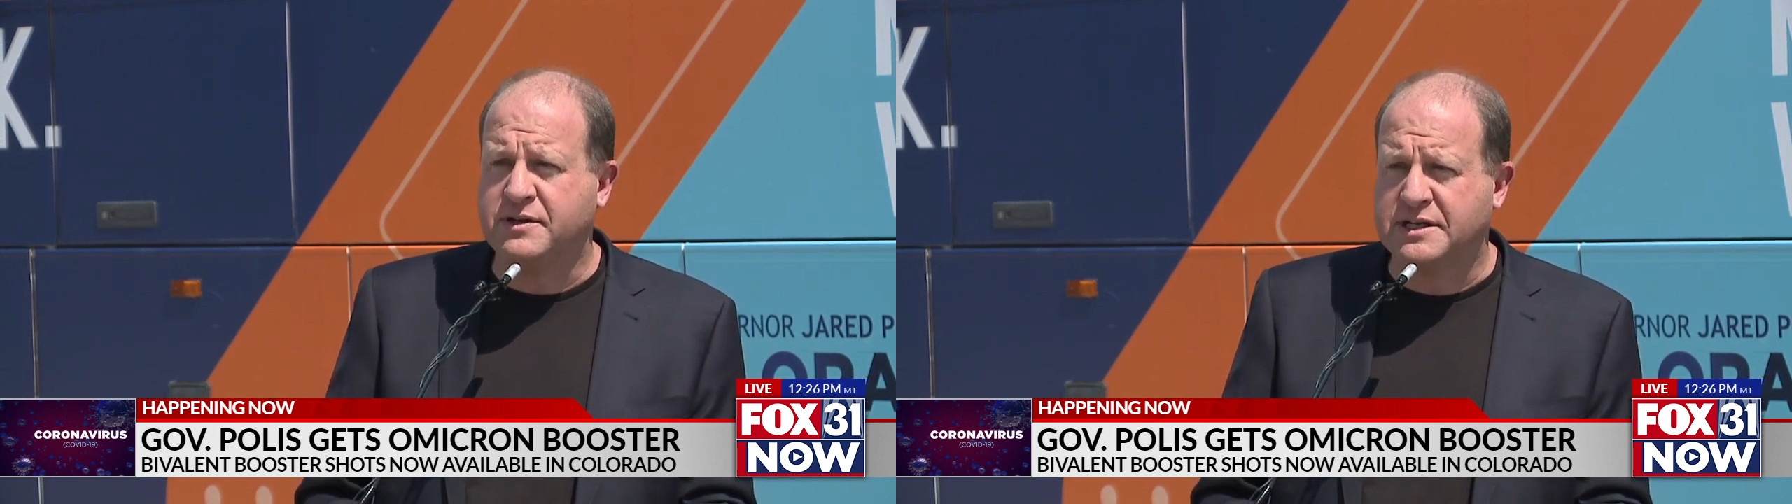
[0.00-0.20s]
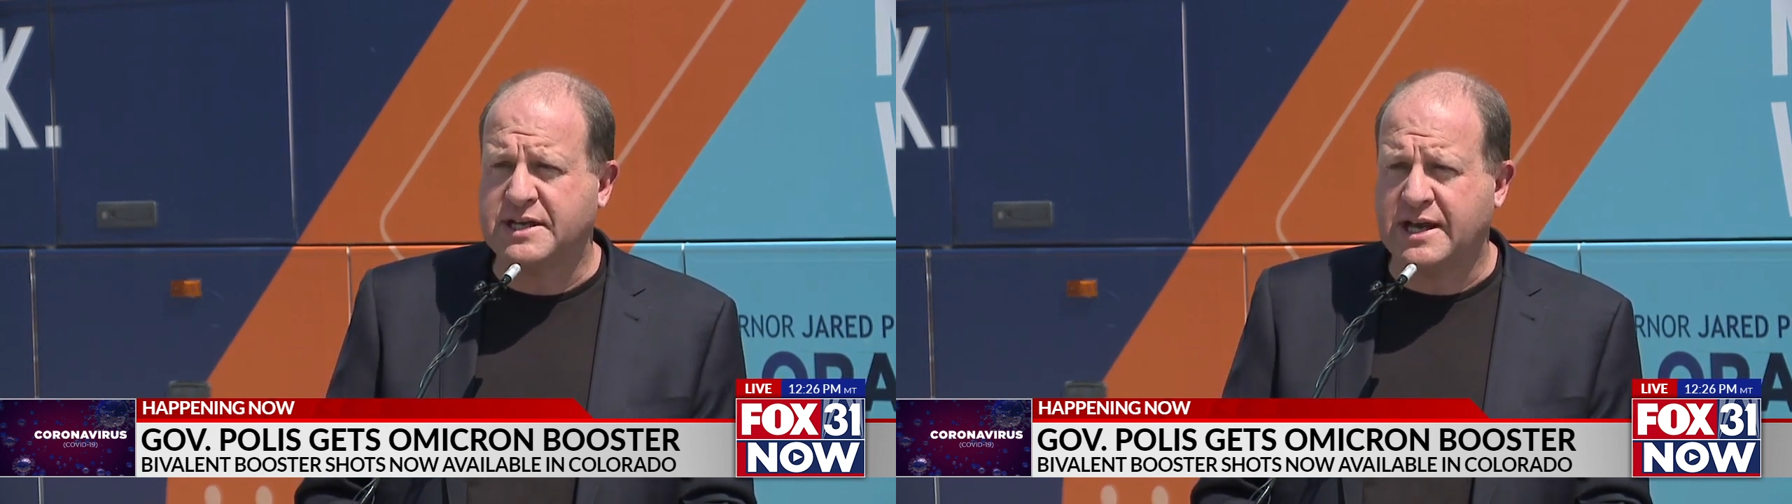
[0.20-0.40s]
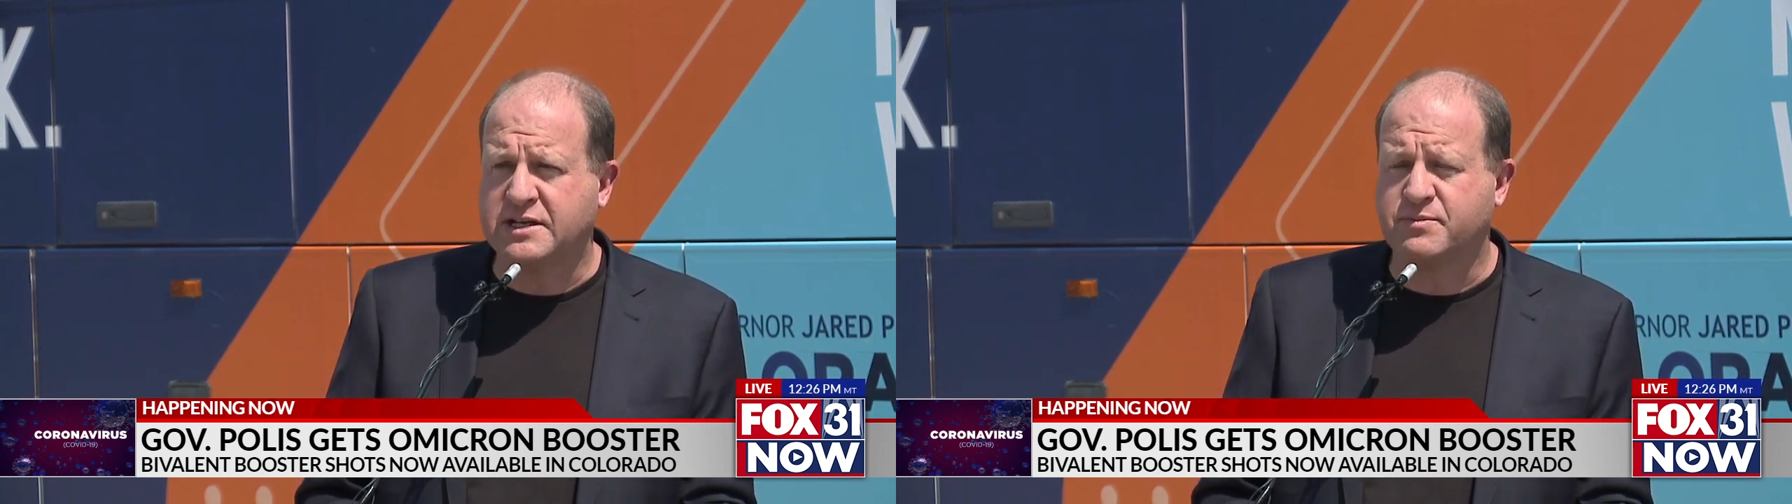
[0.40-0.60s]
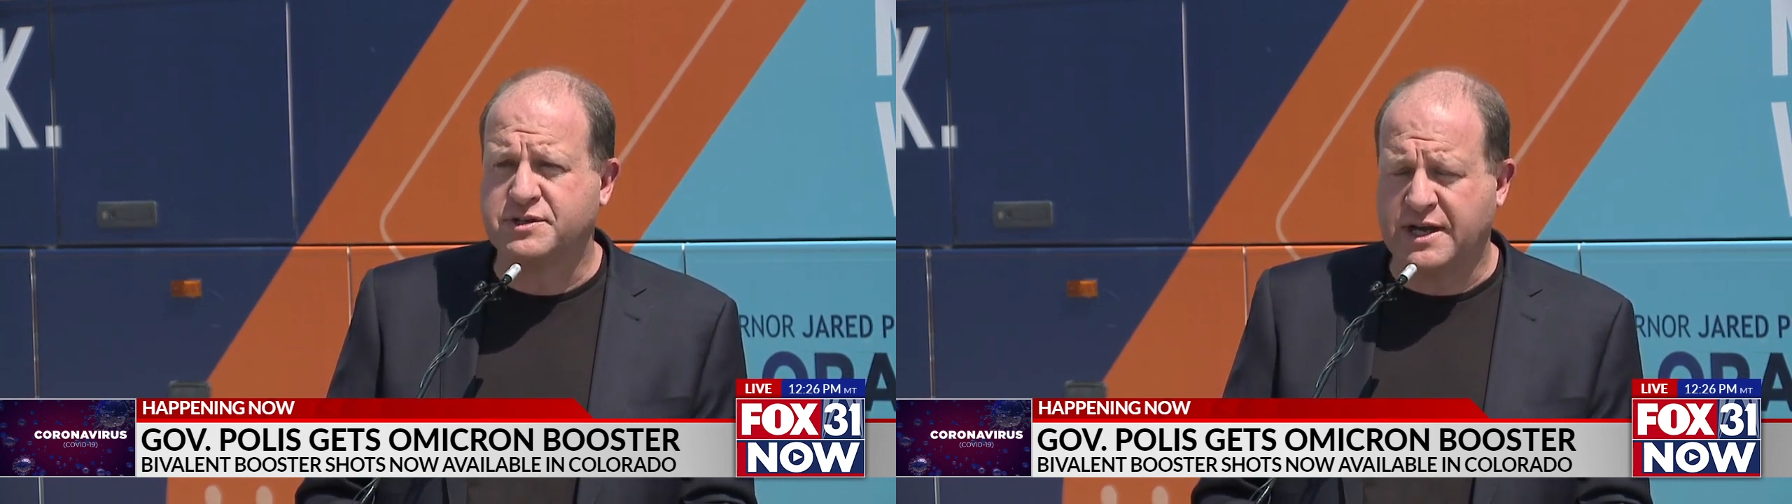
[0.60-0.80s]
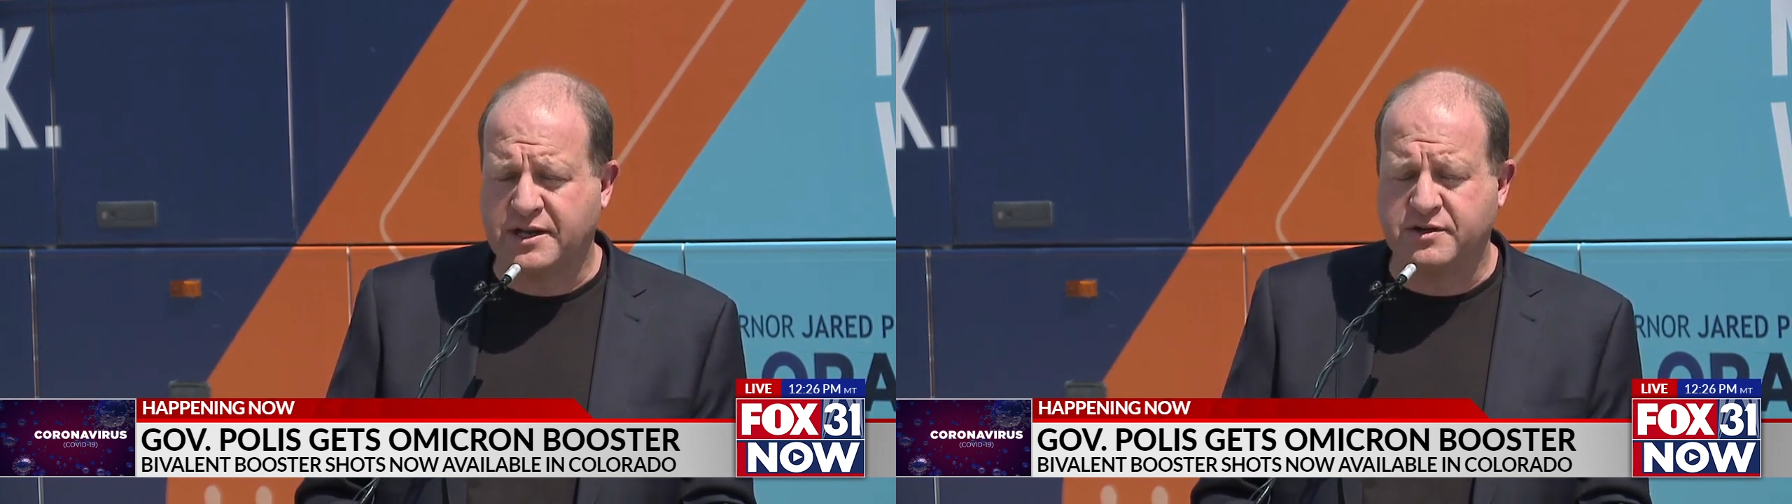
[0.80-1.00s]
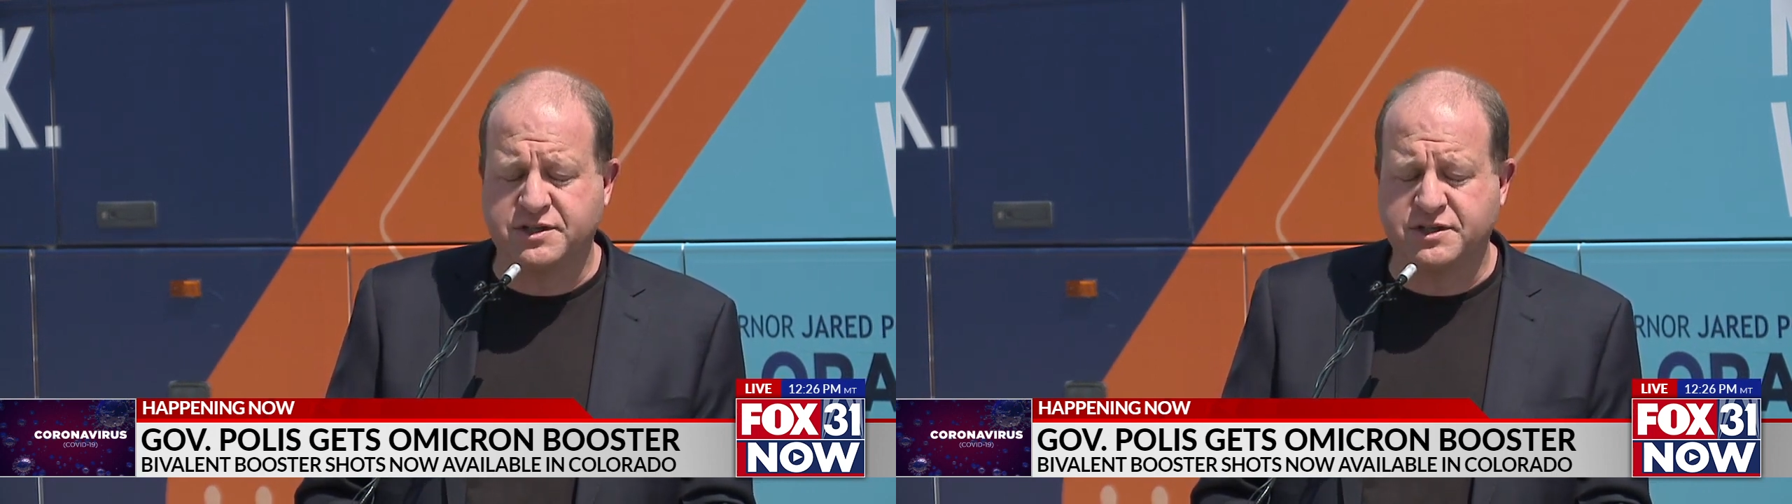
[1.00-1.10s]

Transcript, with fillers: you can take to protect